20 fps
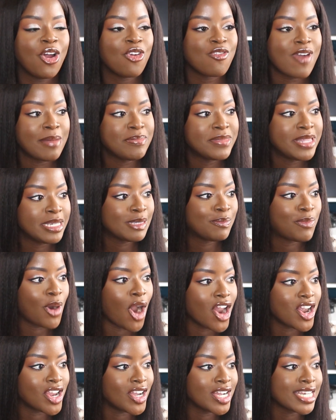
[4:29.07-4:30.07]
grabbed this
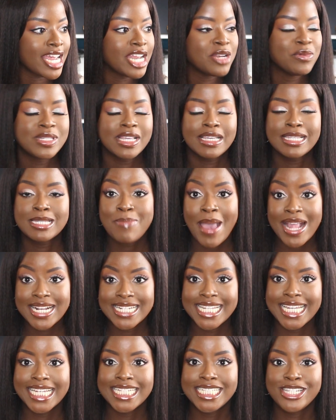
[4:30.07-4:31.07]
product and was
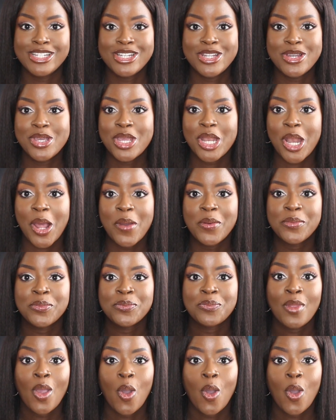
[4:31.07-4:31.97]
expecting it to do, you know,